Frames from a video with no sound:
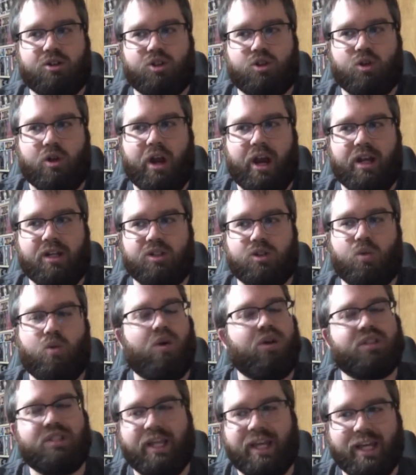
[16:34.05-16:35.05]
Strange,
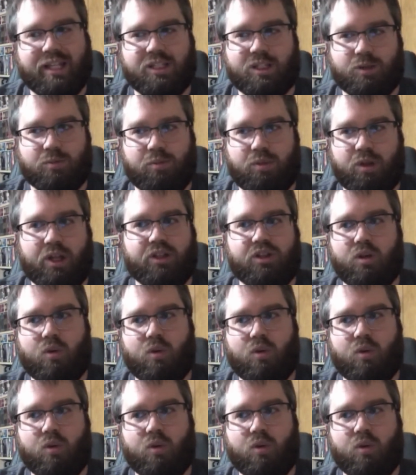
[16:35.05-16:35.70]
once he gets split,